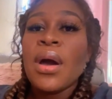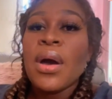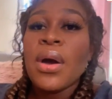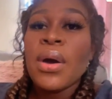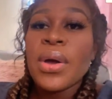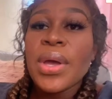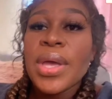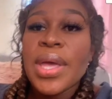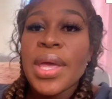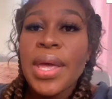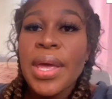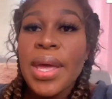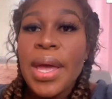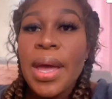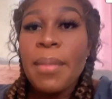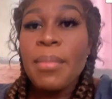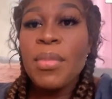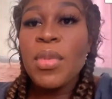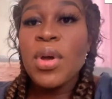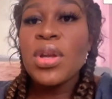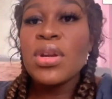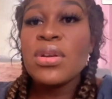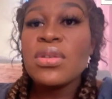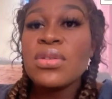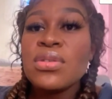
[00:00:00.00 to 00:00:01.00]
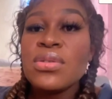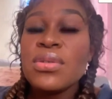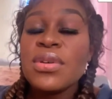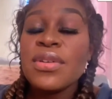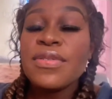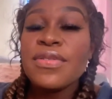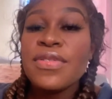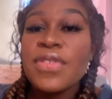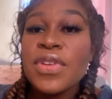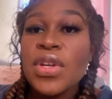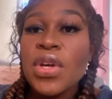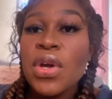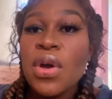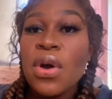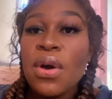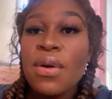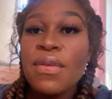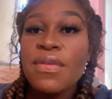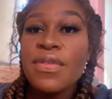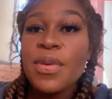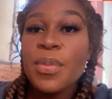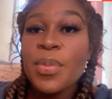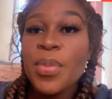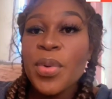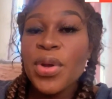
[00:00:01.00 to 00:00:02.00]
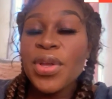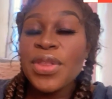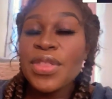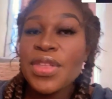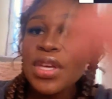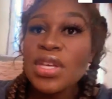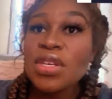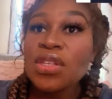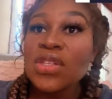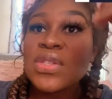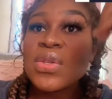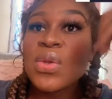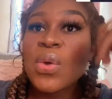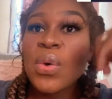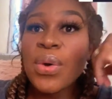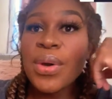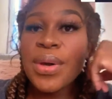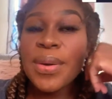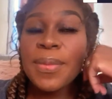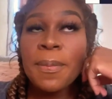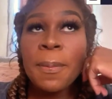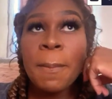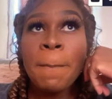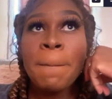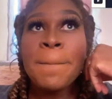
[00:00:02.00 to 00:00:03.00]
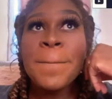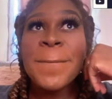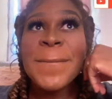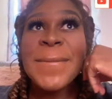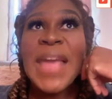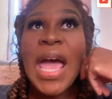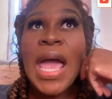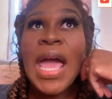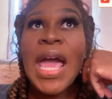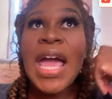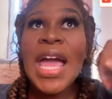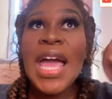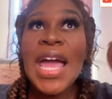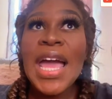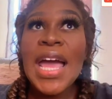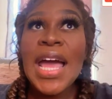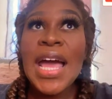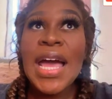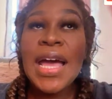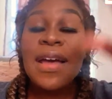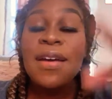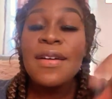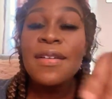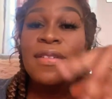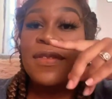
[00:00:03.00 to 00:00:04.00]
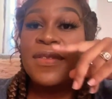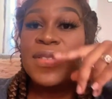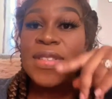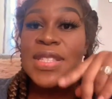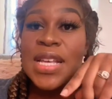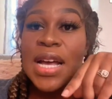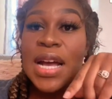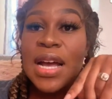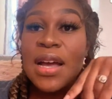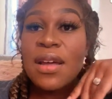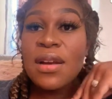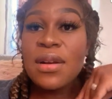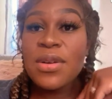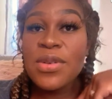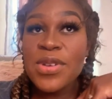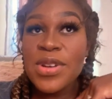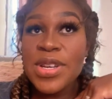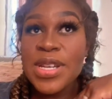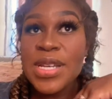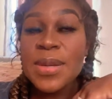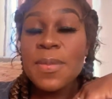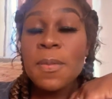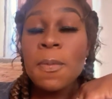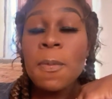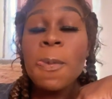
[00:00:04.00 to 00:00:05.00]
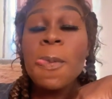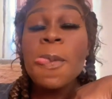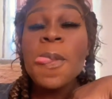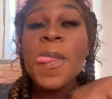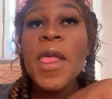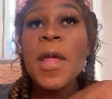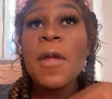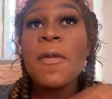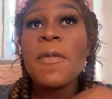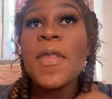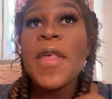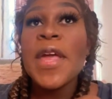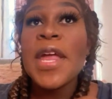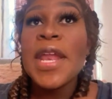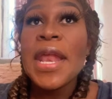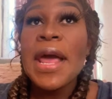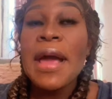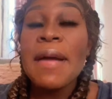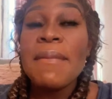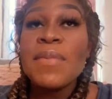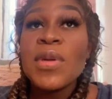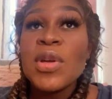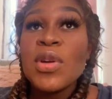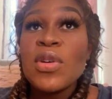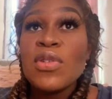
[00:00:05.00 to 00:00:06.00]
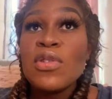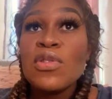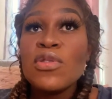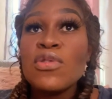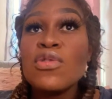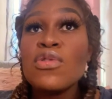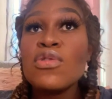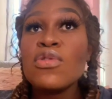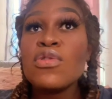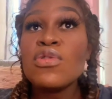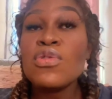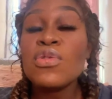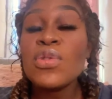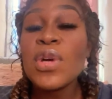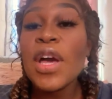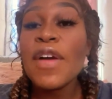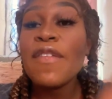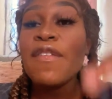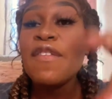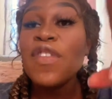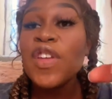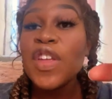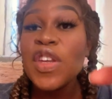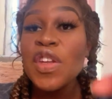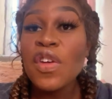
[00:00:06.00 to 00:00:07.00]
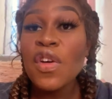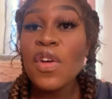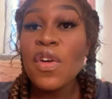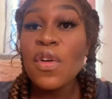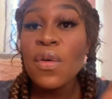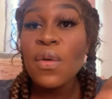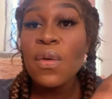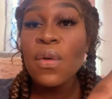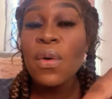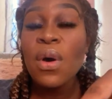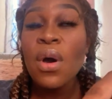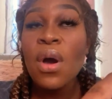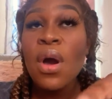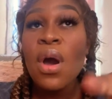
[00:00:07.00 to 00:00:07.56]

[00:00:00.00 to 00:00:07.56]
Okay, I'm gonna do a video of the birthing story of Sagarori, and then I'm gonna do a video